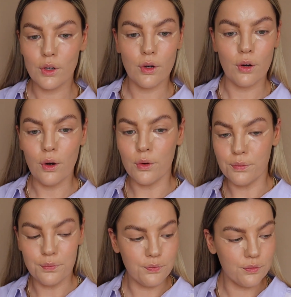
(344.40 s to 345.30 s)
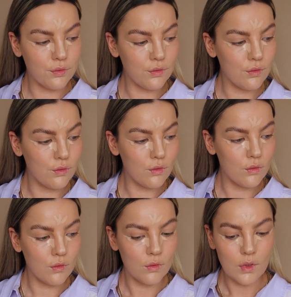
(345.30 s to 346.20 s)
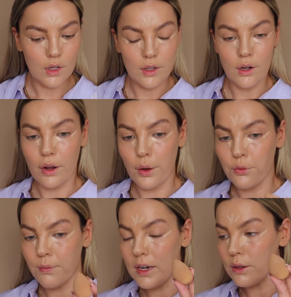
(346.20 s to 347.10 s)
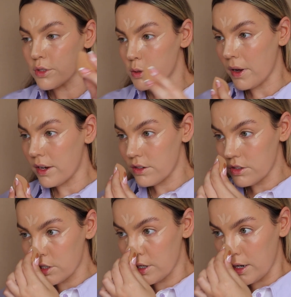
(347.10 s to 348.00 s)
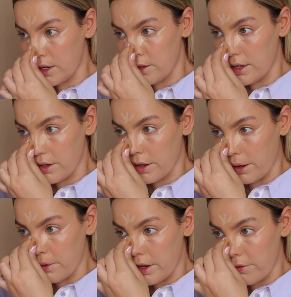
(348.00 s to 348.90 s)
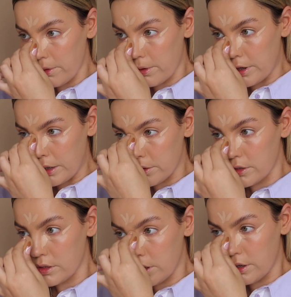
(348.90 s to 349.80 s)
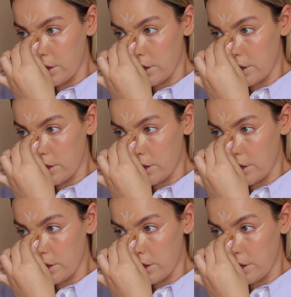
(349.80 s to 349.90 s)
Cool. Then I'll go in with my little sponge and then go in everywhere else.